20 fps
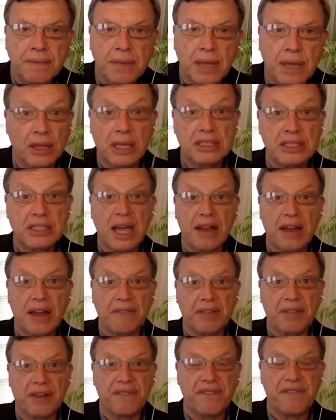You know, let's
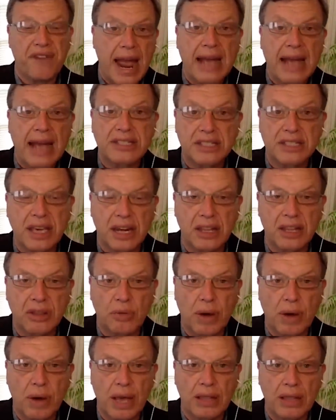not let facts get in
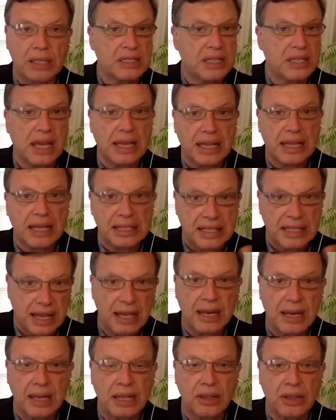the way. Let's not get
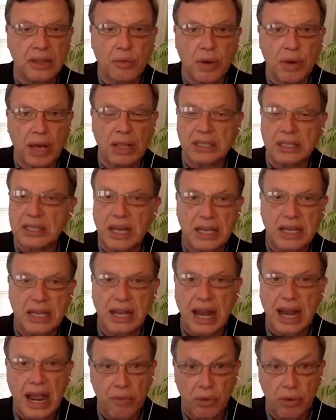data in the way. Let's not
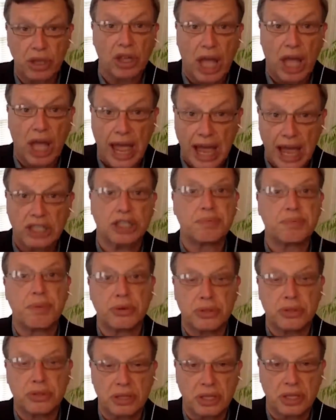get real
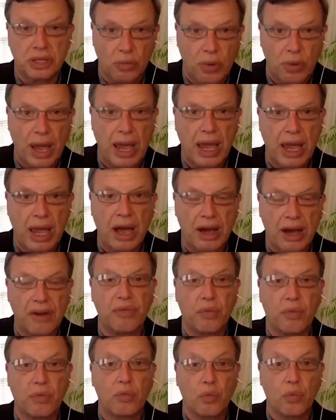experts in the way
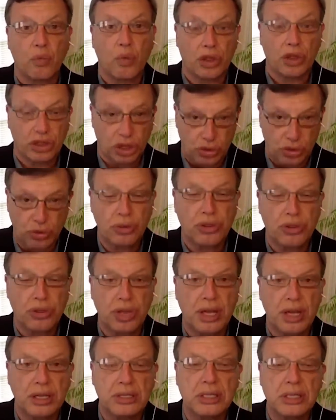of what the
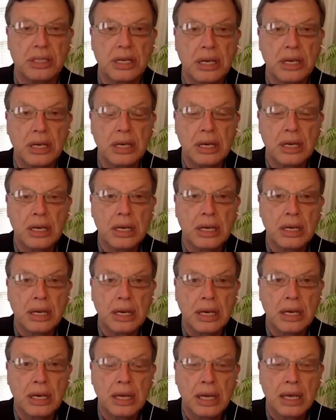truth is.
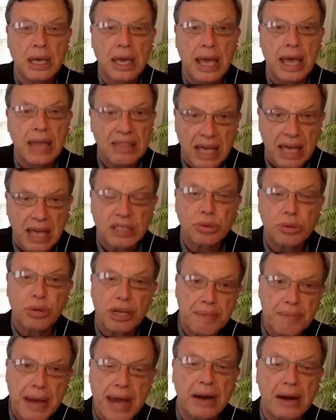Right. And that's
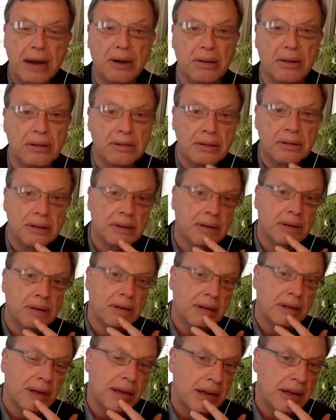what you battle.
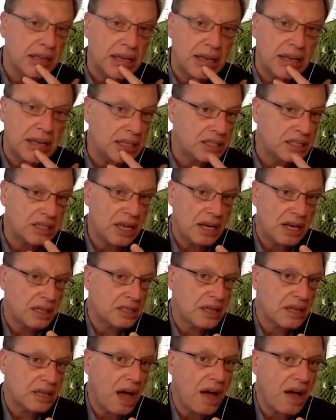And, it, and yeah. it's and
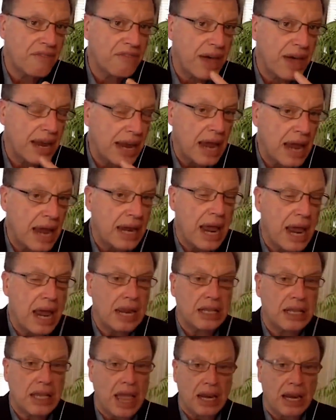it's tough. And and
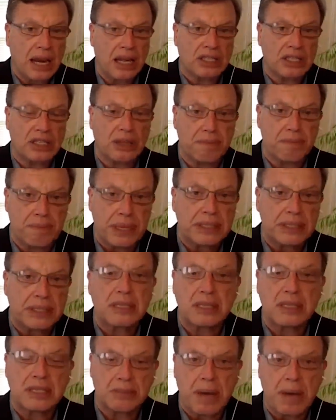and it and it's the
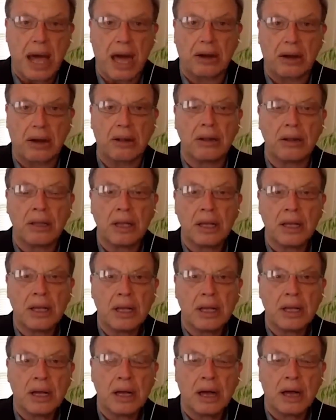business model
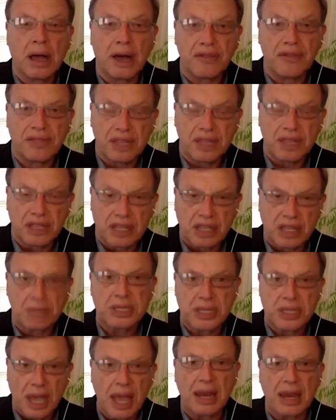of the
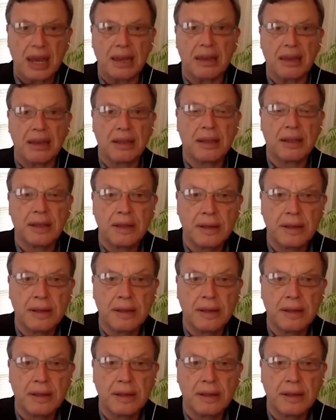deep state.